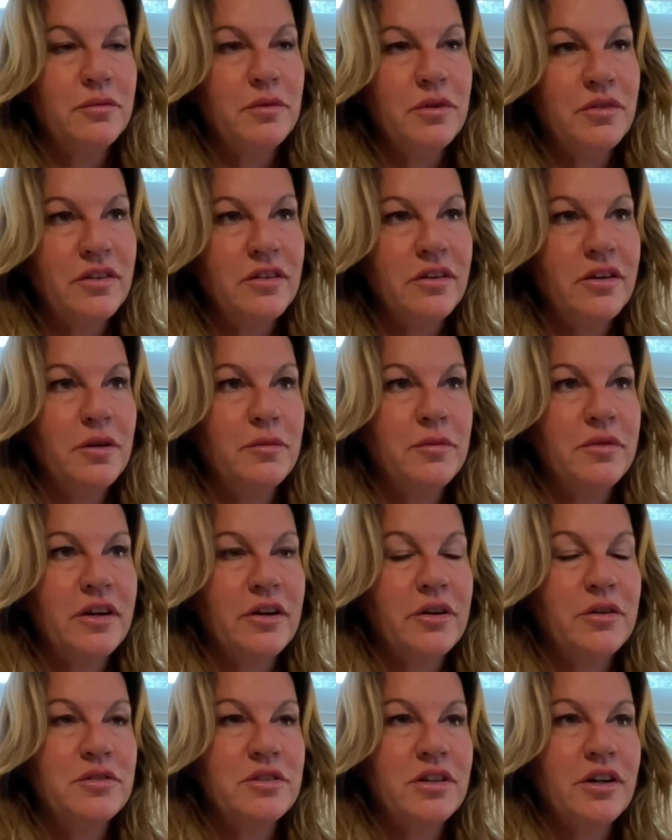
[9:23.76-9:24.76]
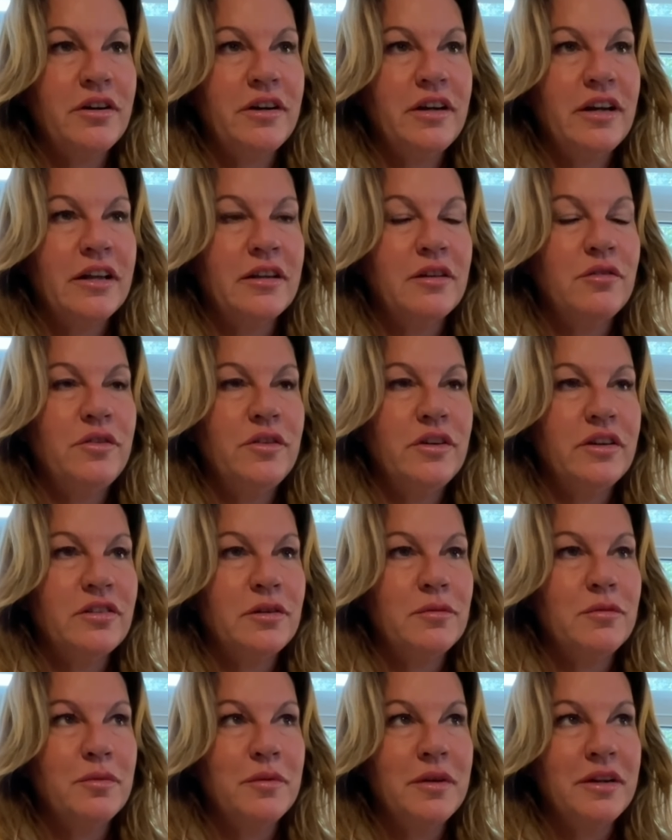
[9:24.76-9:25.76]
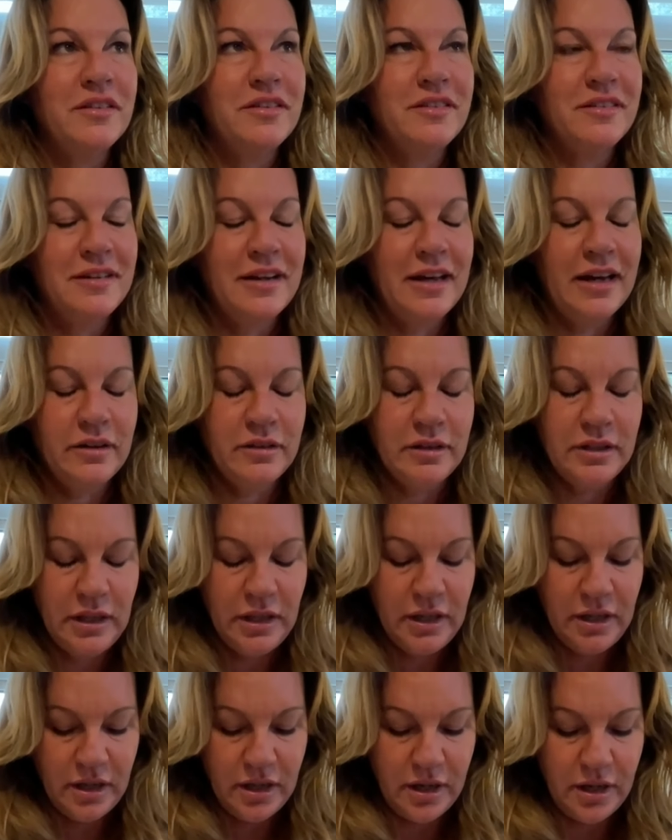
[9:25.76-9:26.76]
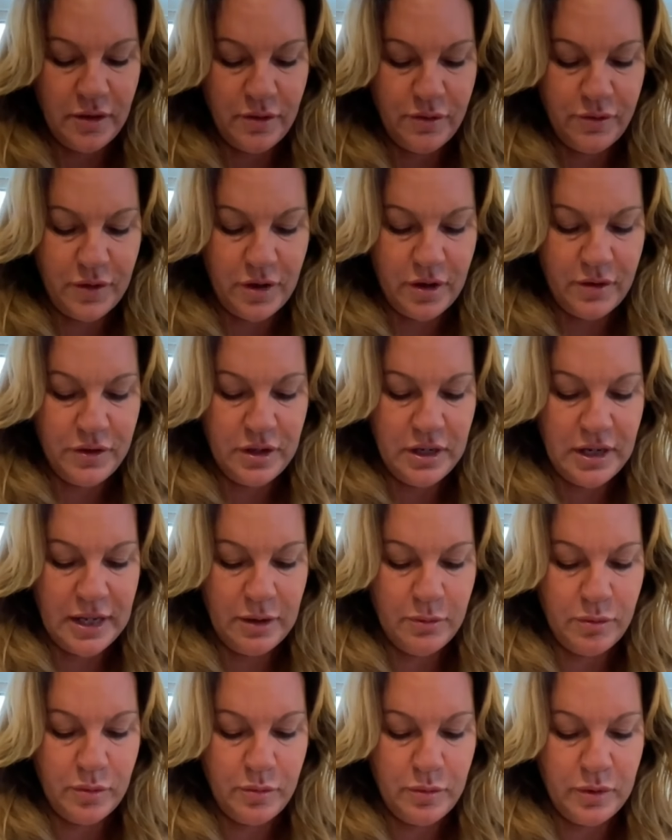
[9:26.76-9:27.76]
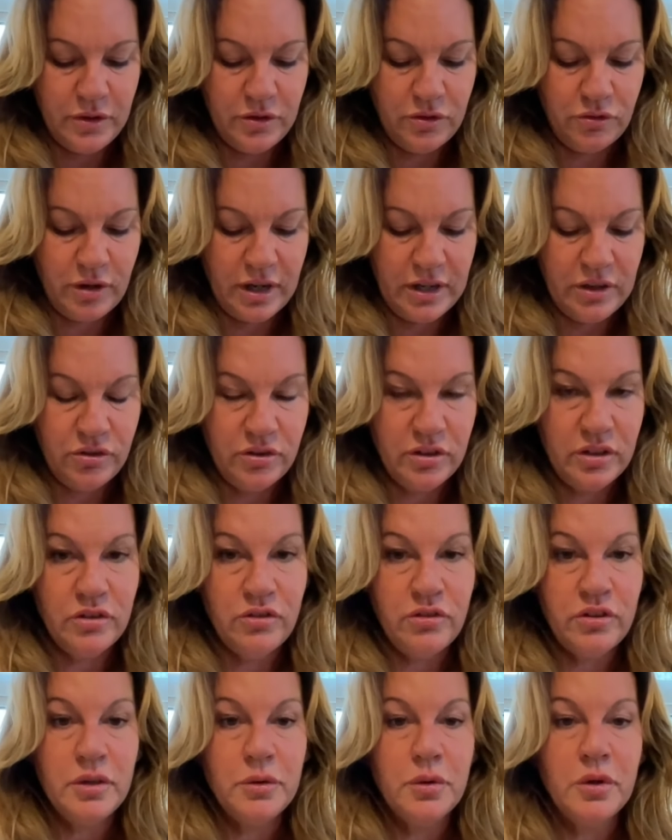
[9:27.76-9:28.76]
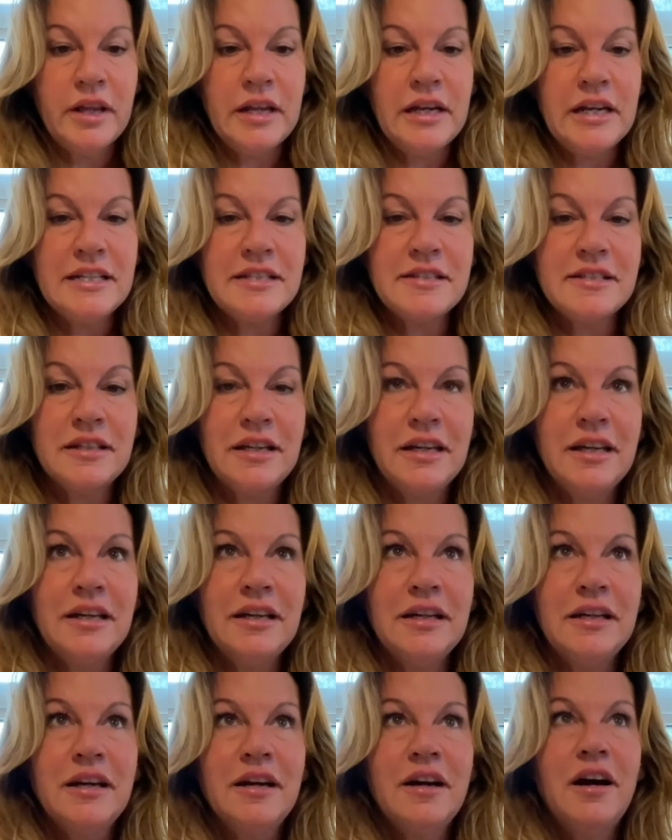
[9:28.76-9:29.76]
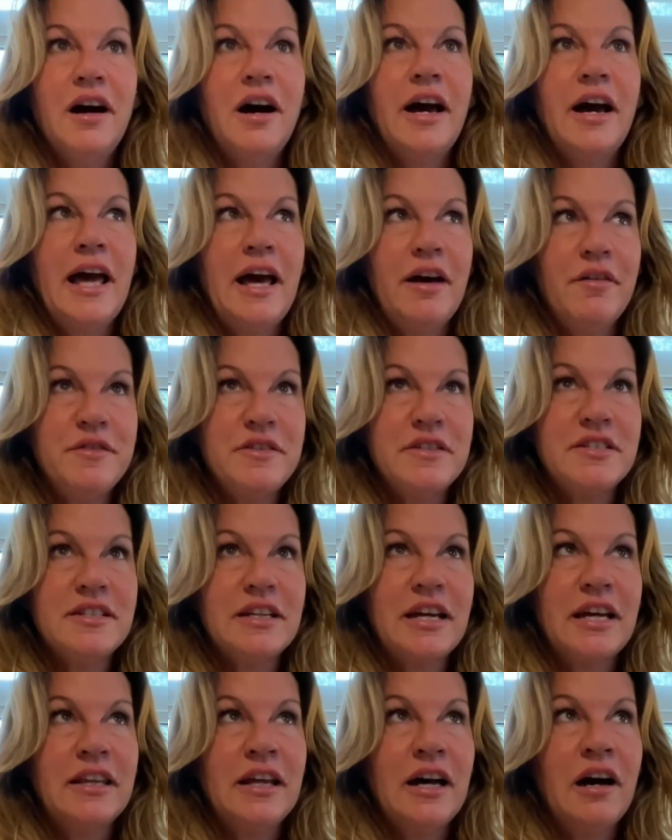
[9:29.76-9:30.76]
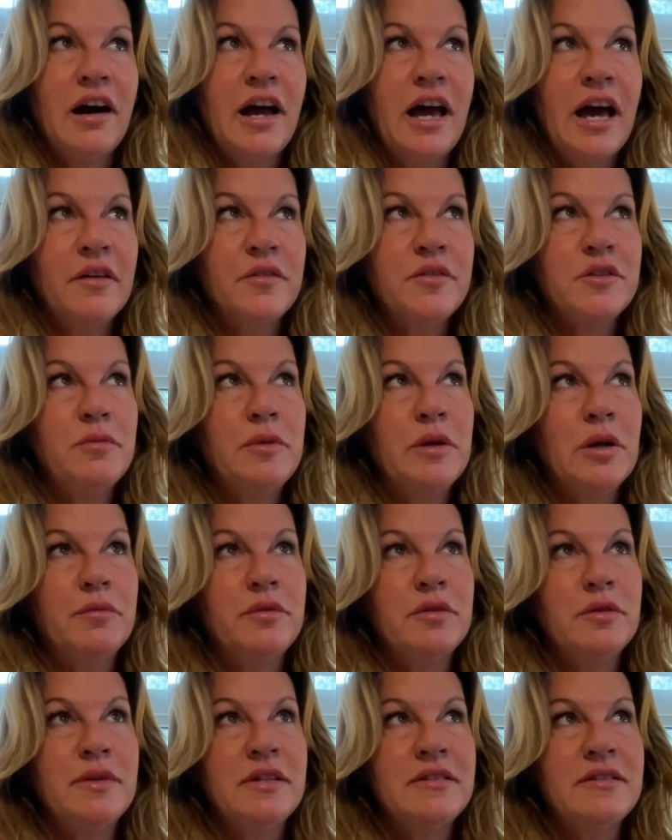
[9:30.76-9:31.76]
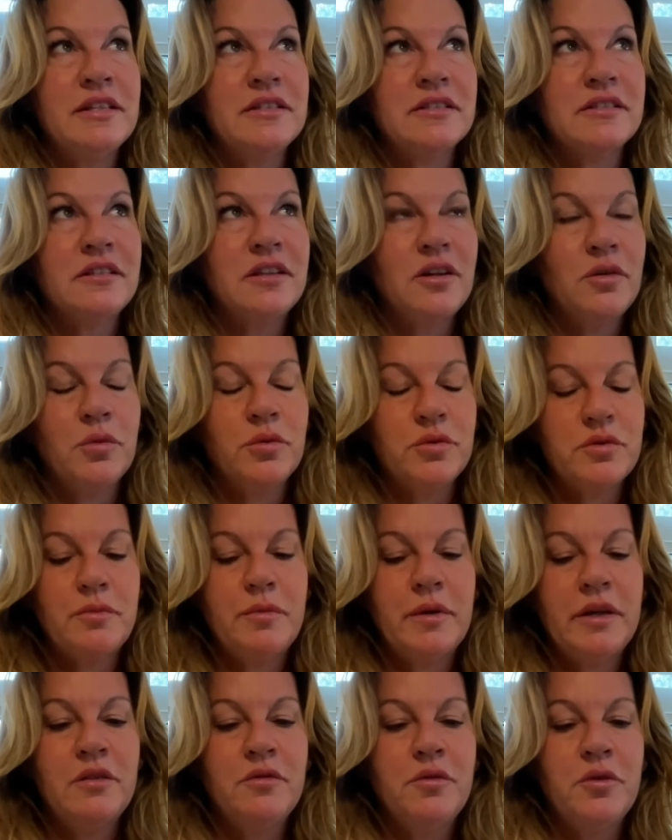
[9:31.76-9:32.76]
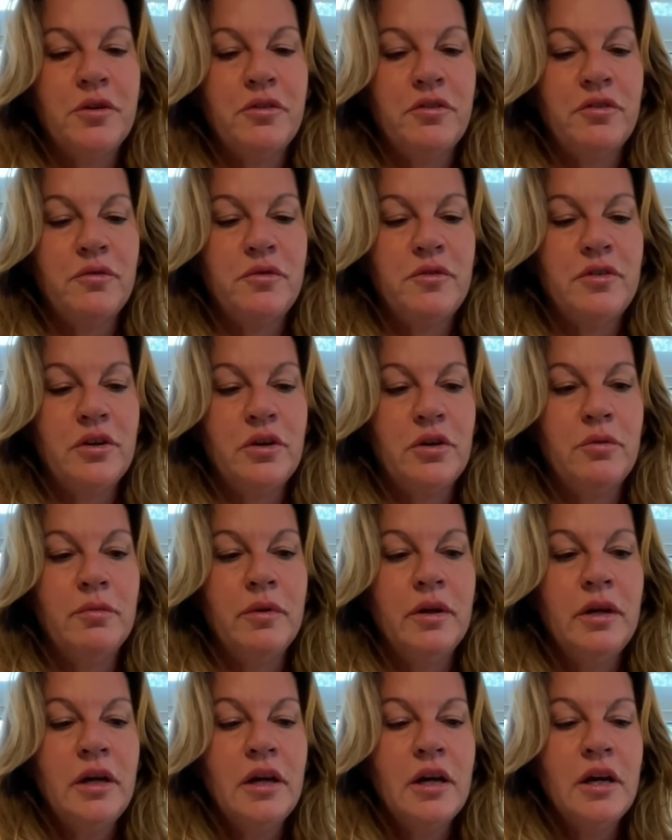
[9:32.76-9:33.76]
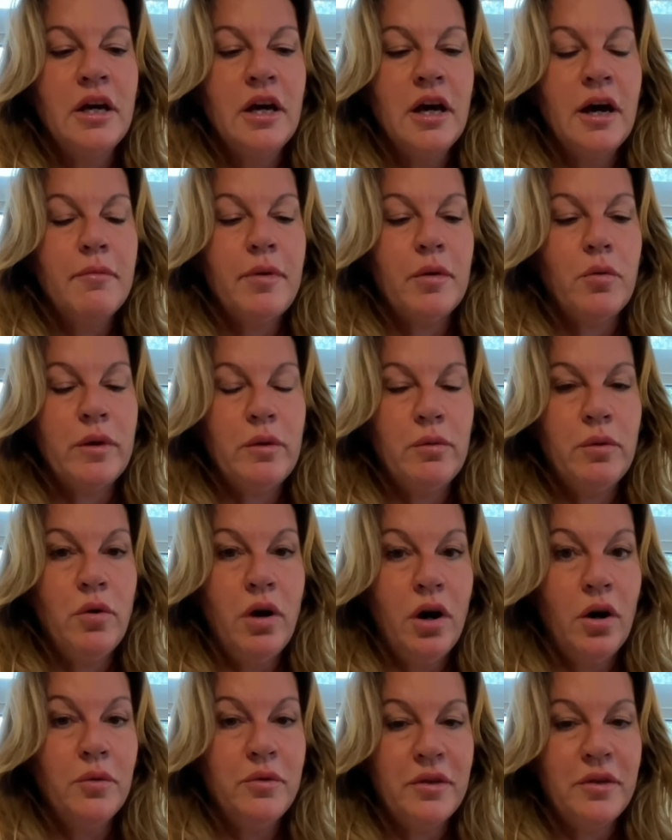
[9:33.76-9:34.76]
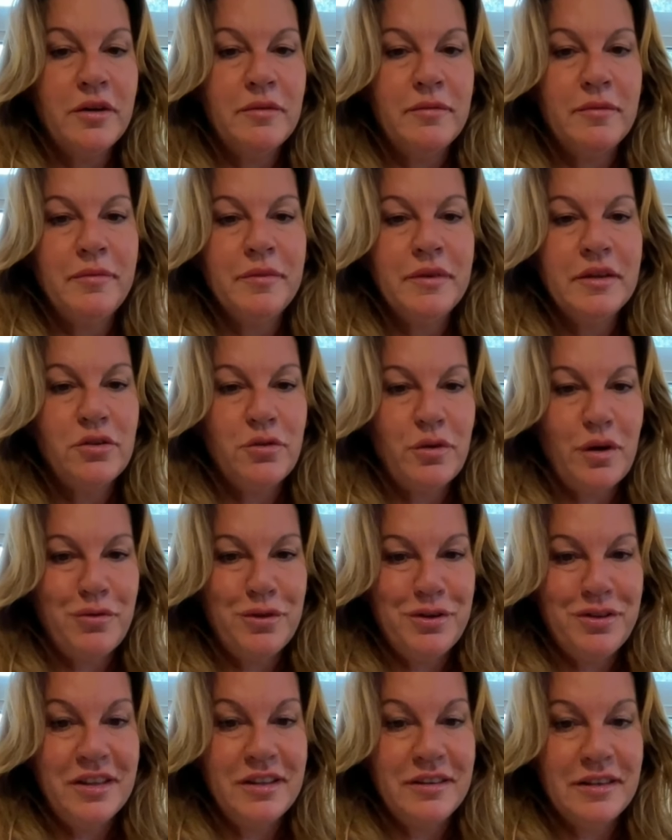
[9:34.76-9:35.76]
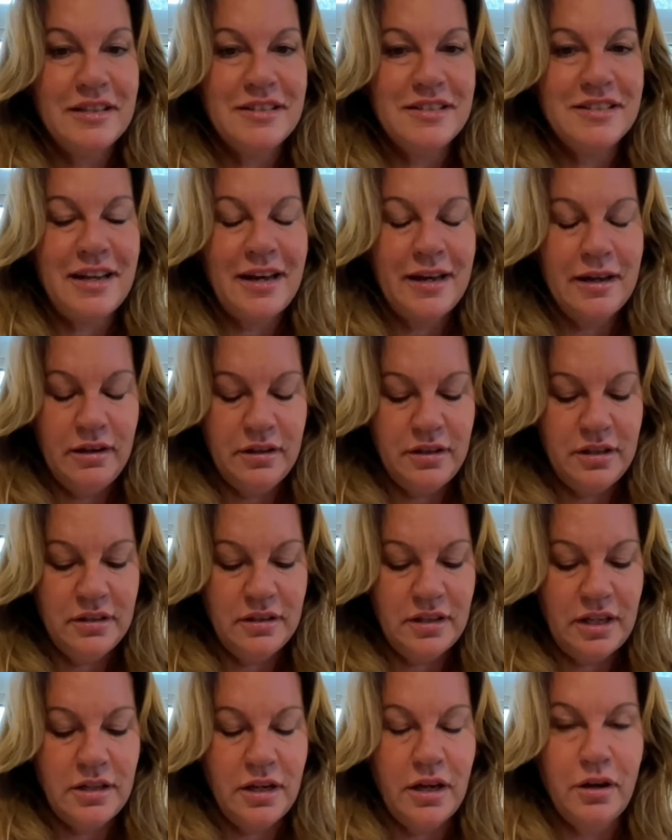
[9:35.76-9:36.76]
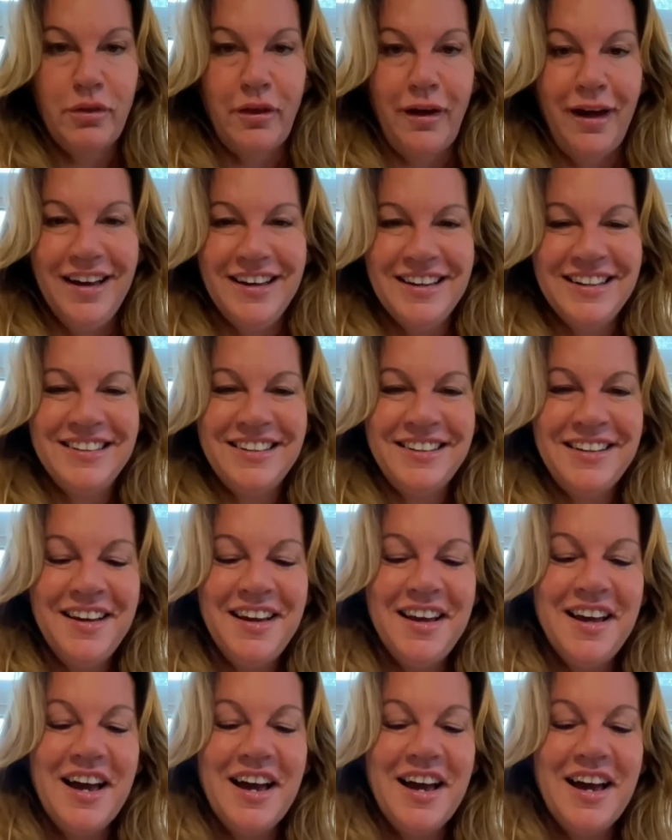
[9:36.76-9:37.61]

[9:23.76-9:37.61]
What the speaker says: we've seen the Home Secretary and the Victims Minister now of the Labour administration. And do you know what? They're listening. I have to say that. I have to be optimistic, so I don't want to be the voice of doom. But we will hold them to everything they say. I think they know that. Mm.